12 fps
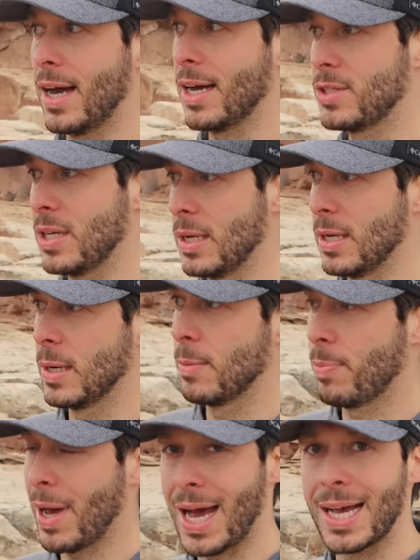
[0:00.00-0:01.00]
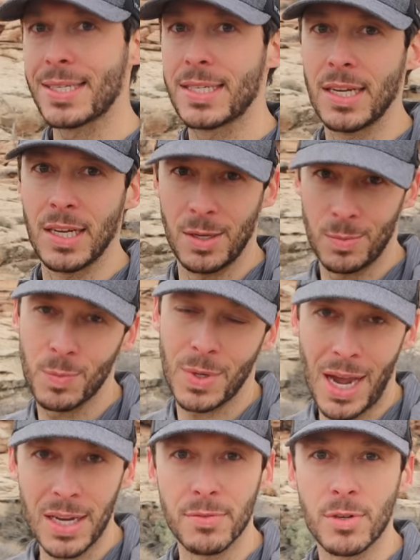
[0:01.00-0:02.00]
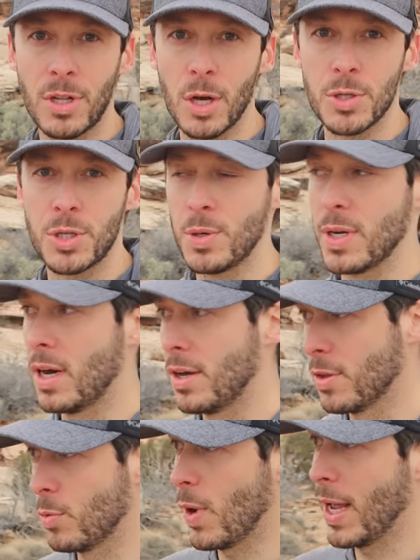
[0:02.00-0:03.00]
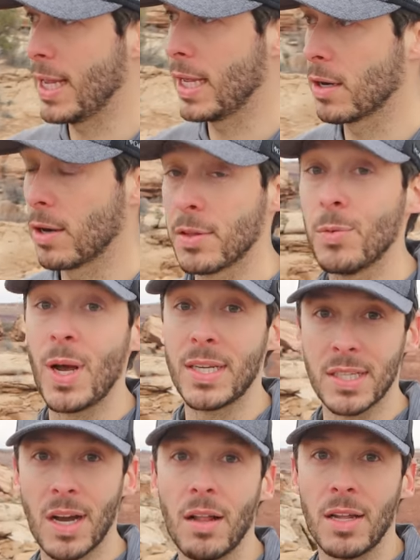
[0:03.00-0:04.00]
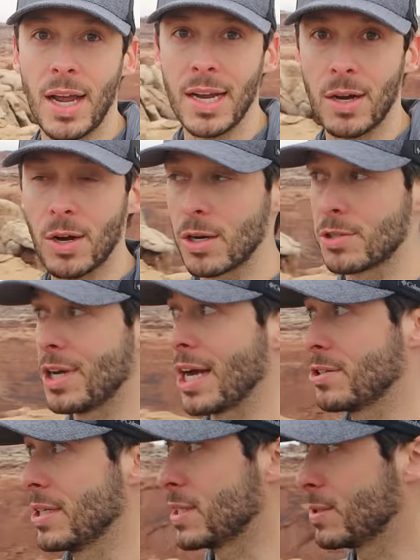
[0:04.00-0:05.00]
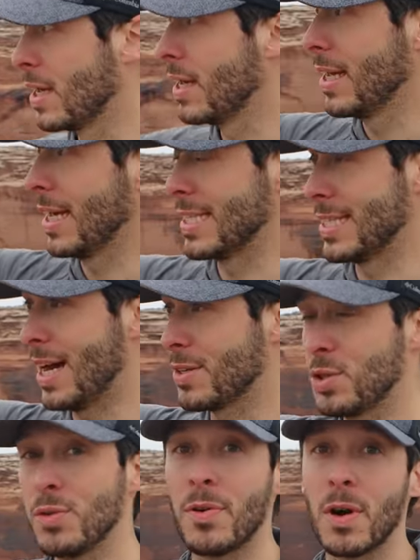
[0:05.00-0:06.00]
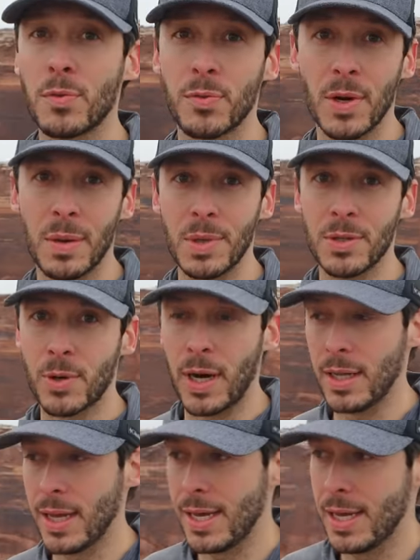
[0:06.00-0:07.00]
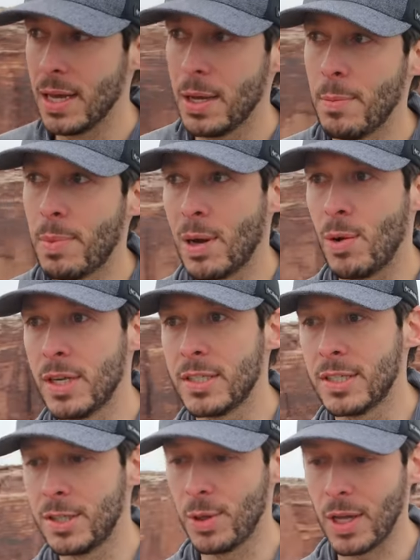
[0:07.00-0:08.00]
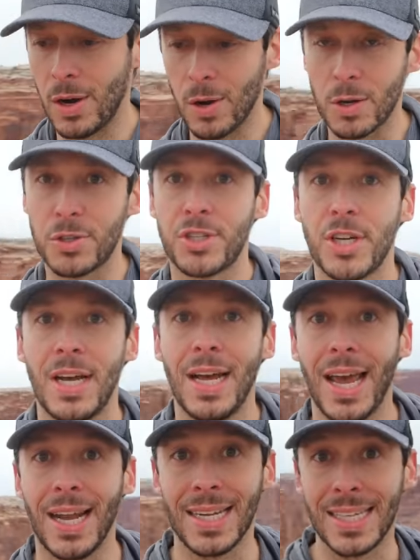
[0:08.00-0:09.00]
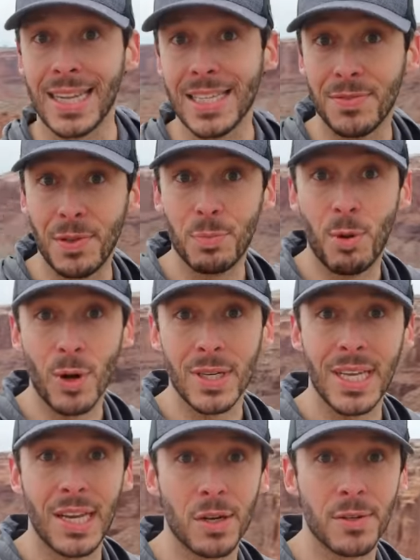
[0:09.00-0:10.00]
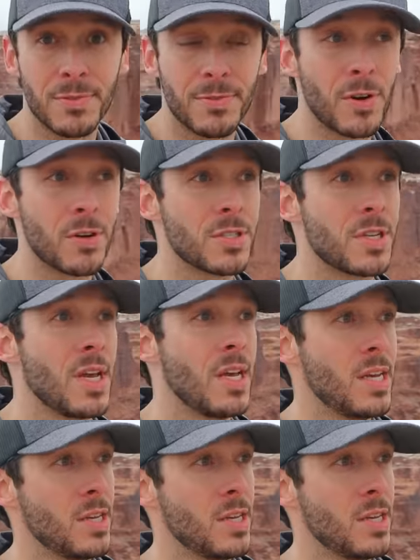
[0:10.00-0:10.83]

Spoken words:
I actually passed kind of close to it on the way here, on the way to Colonnade Arch. Actually, it's not too far from the trailhead, but I wanted to do the arch and get to this viewpoint here first.